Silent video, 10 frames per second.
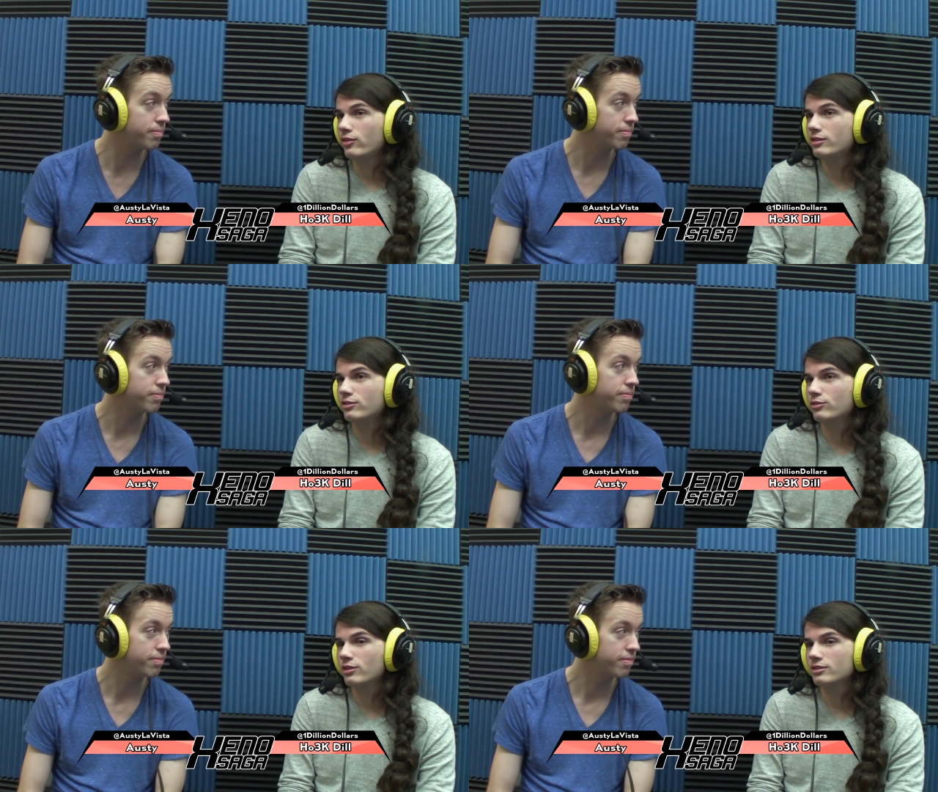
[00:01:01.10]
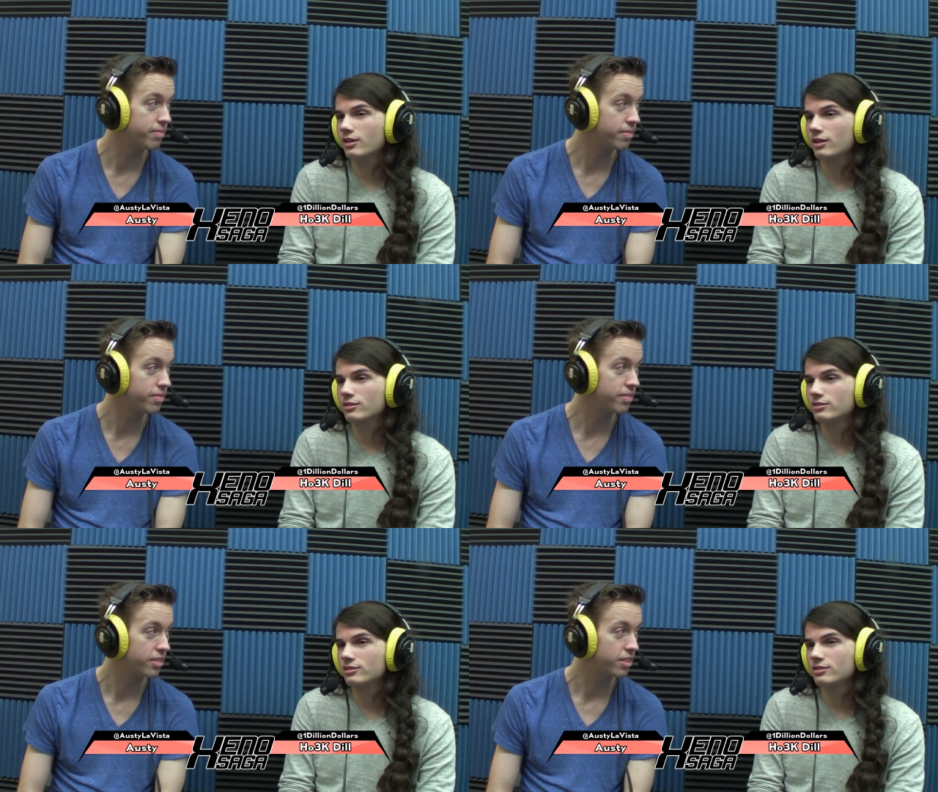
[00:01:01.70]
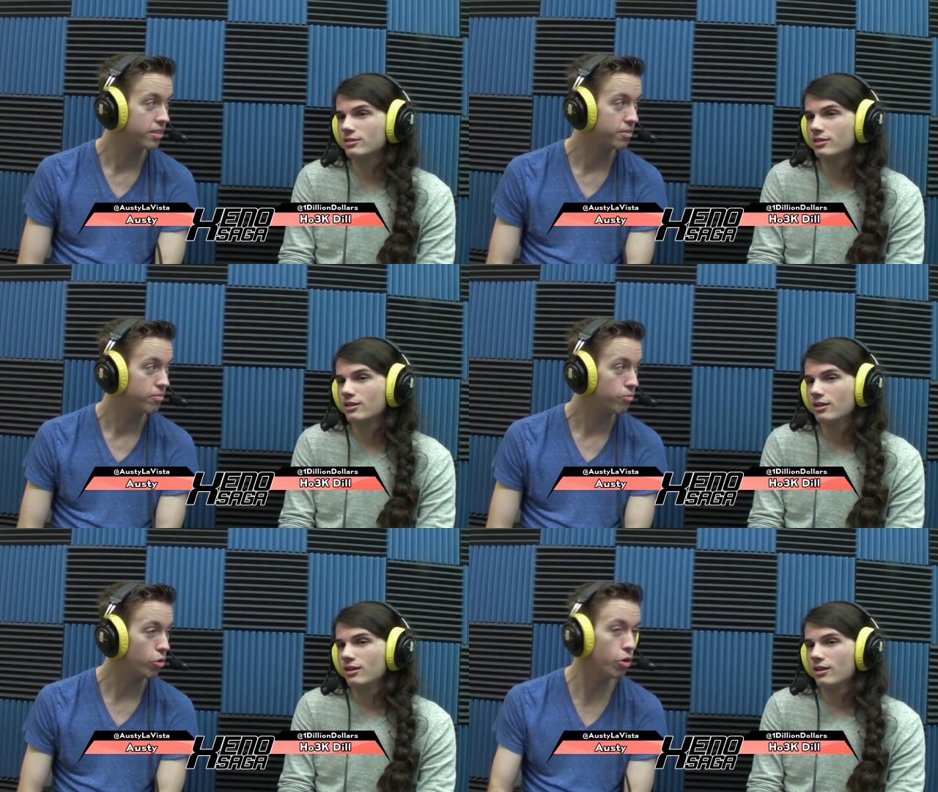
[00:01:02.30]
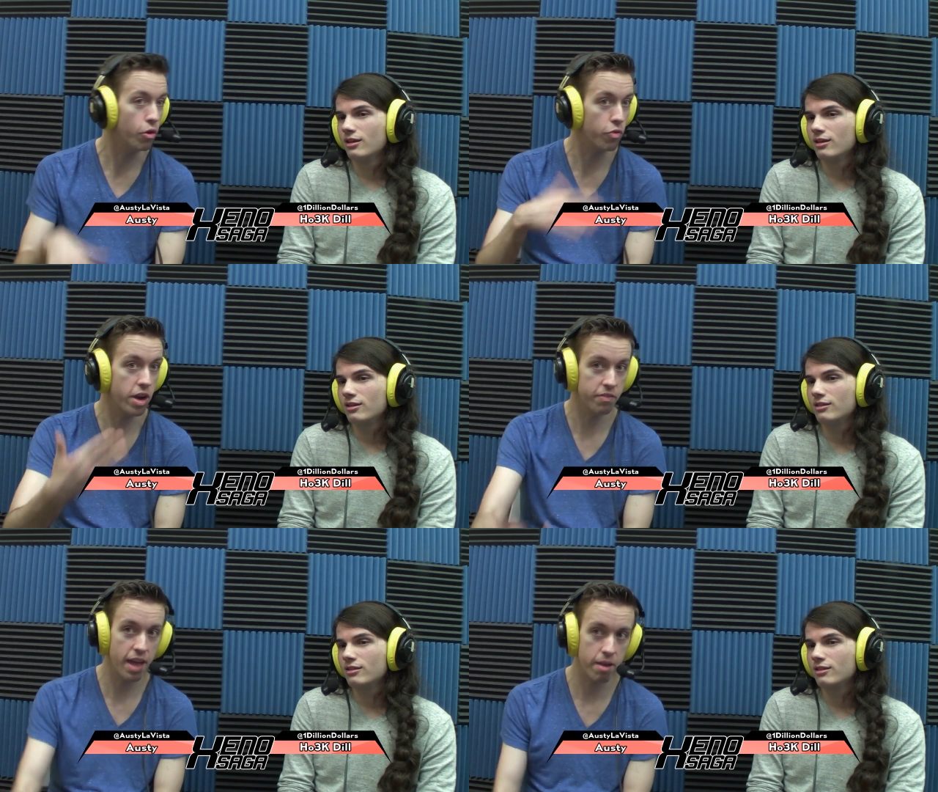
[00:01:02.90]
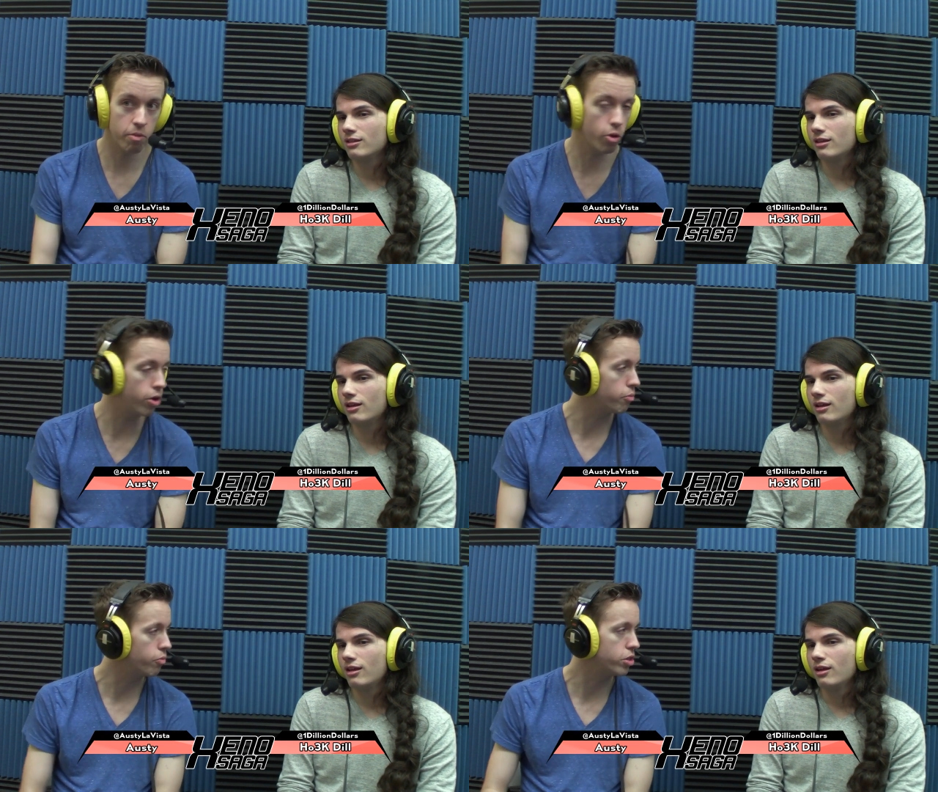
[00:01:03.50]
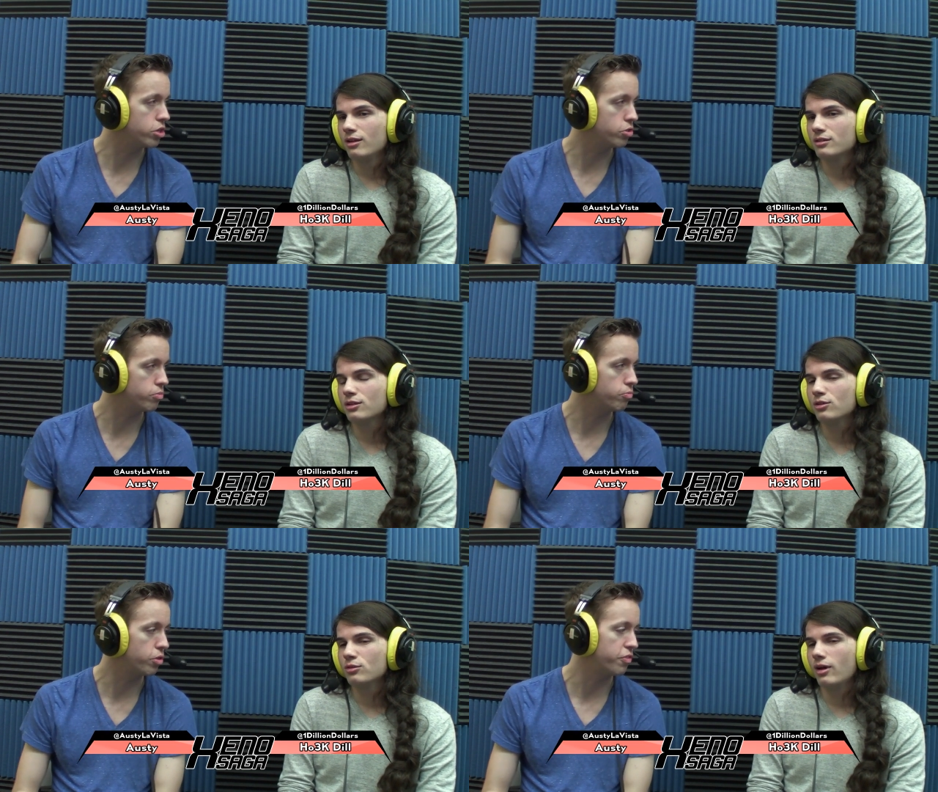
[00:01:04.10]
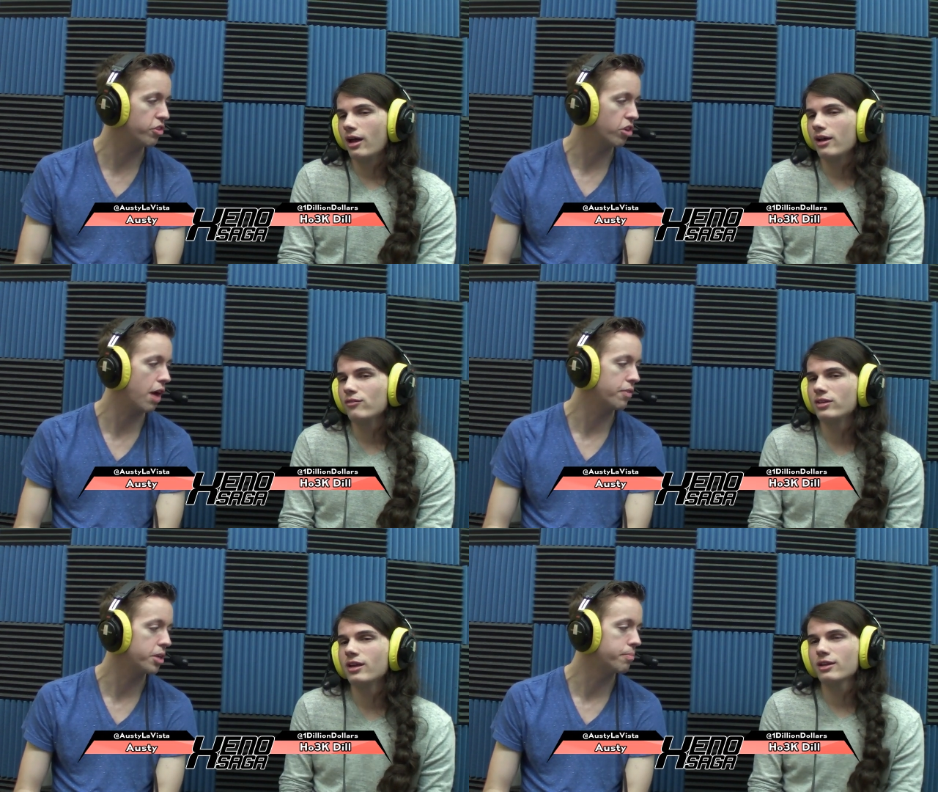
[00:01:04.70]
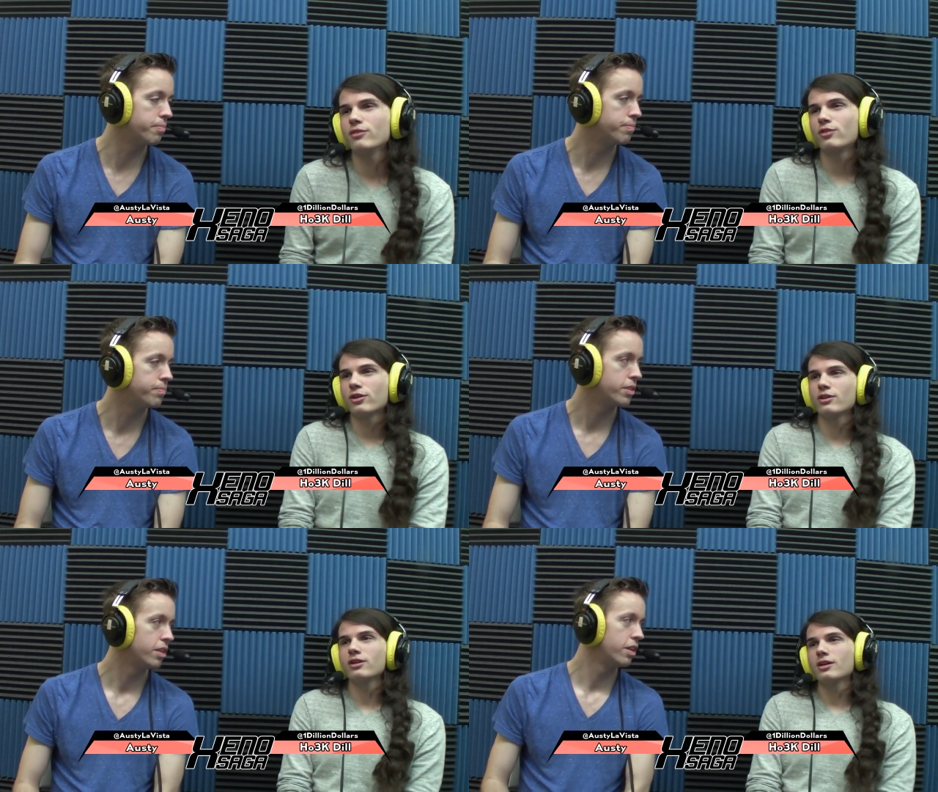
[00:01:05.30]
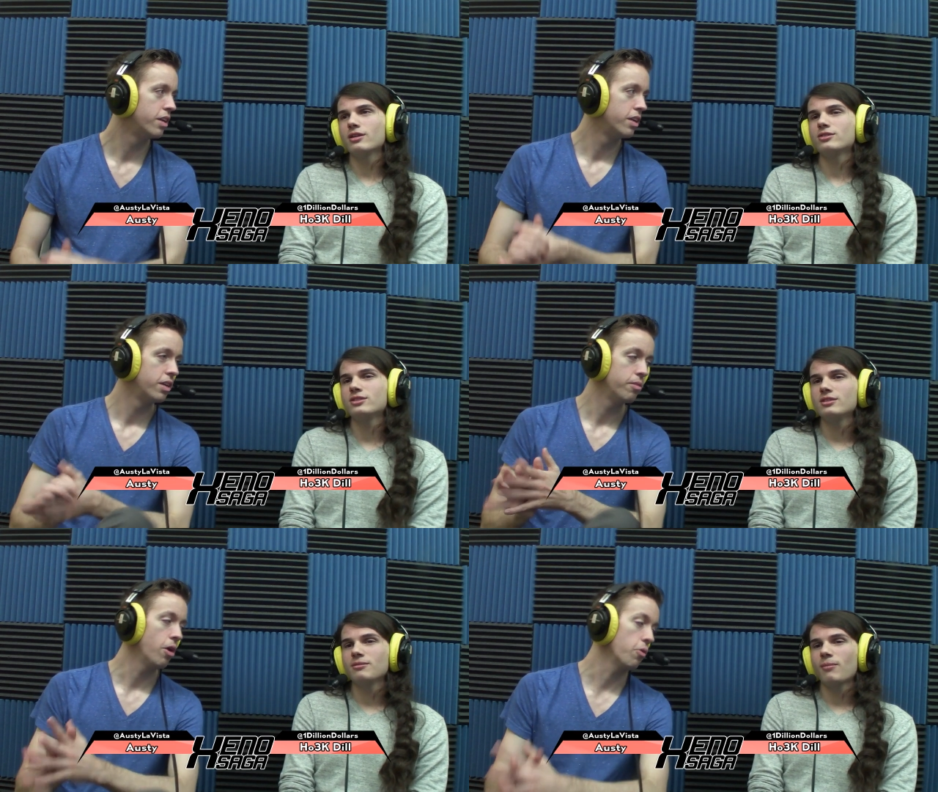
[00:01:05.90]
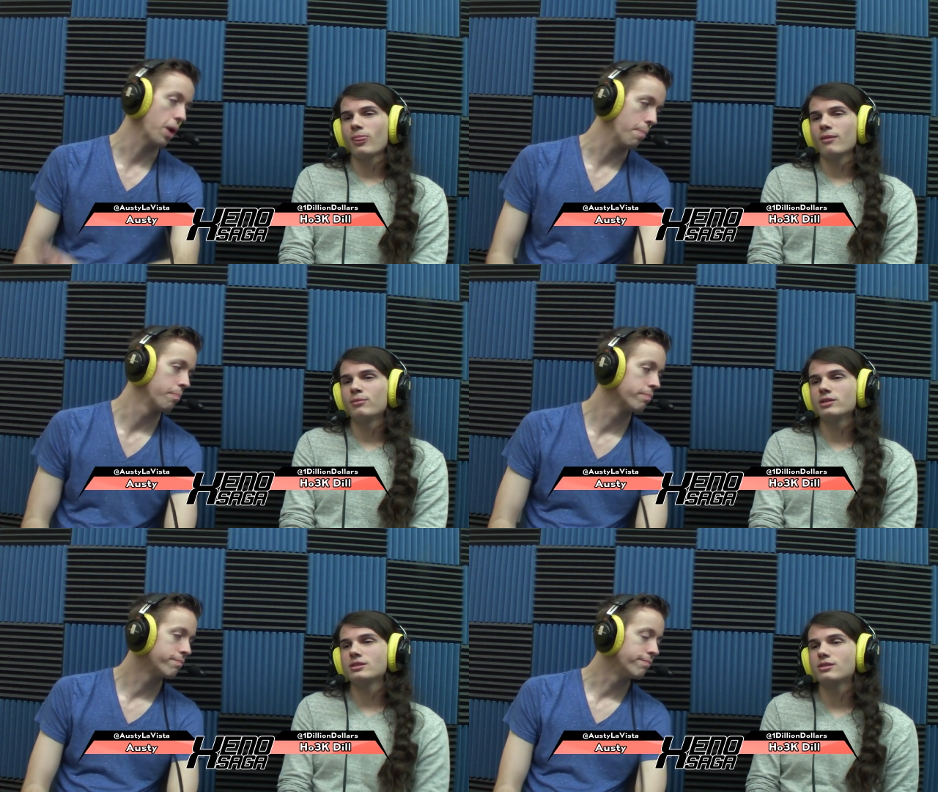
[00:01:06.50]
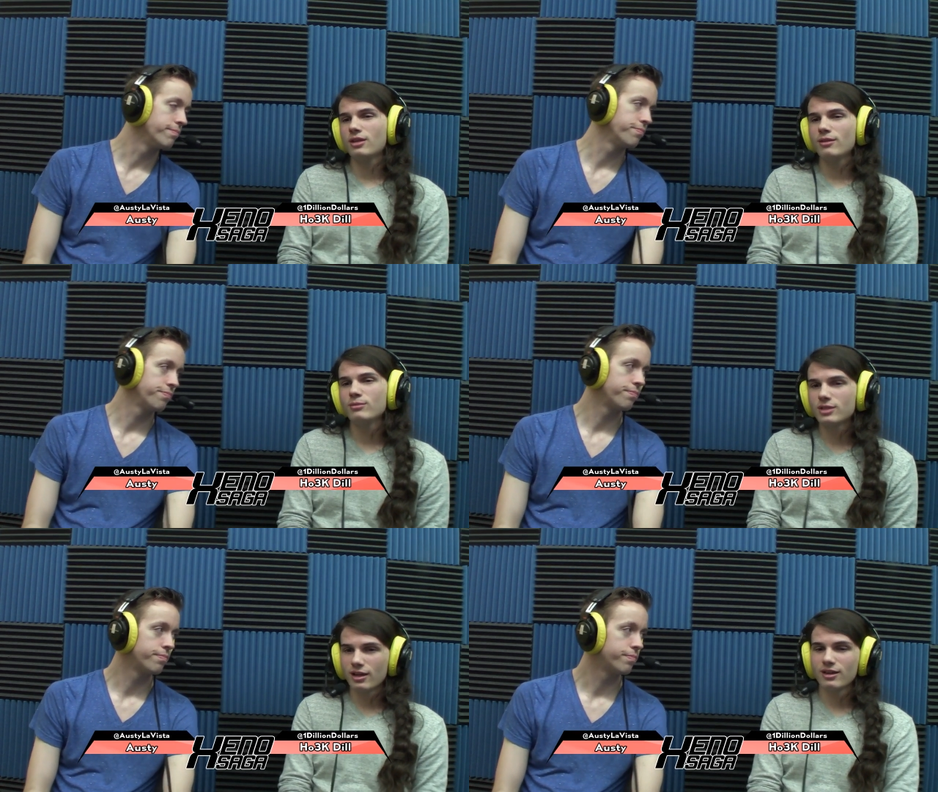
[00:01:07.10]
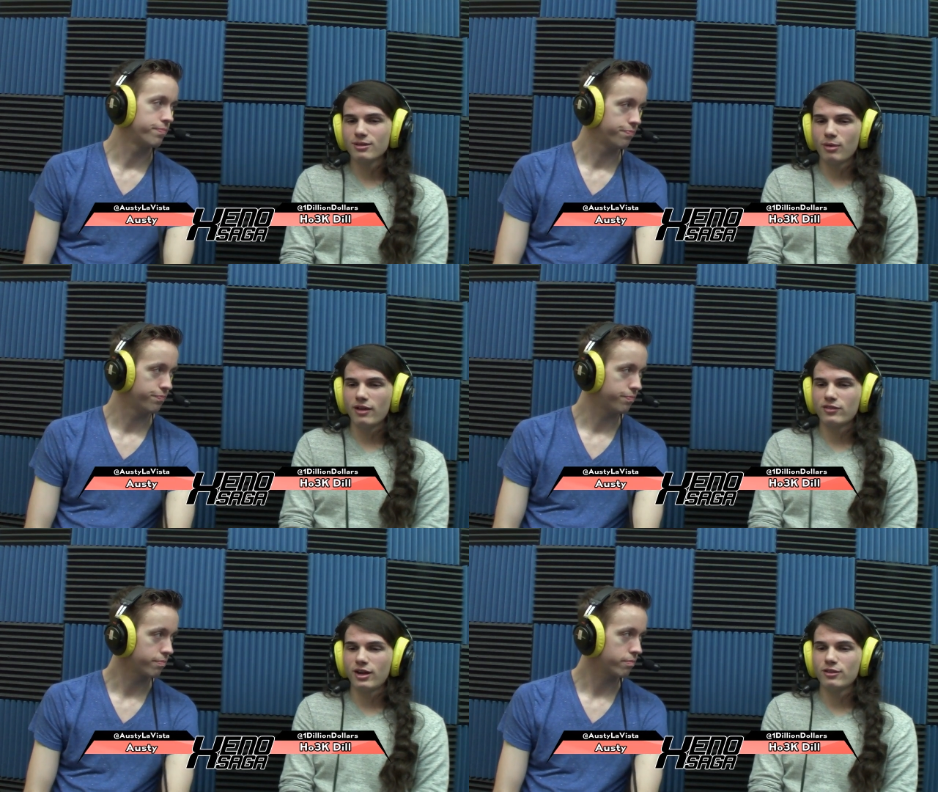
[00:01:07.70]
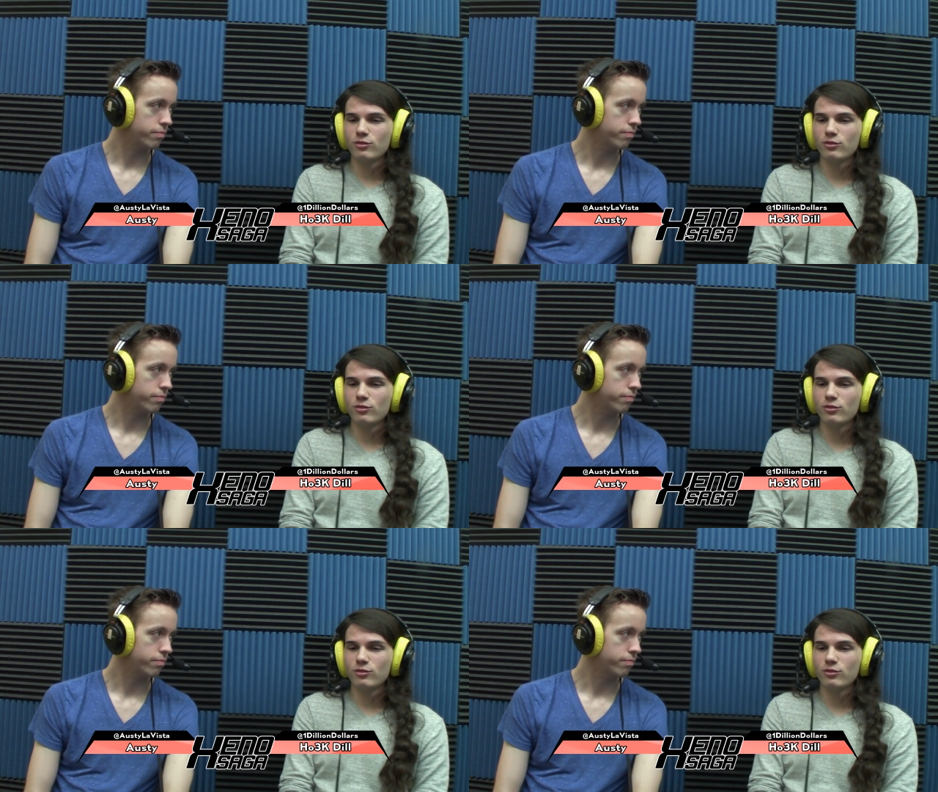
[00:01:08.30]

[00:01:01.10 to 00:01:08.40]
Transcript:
Speaker 1: didn't run into Odyssey.
Speaker 2: Were you afraid of that, or did
Speaker 1: you, so did you feel confident? So I have a negative record on Odyssey. Okay. But at the same time, I've kind of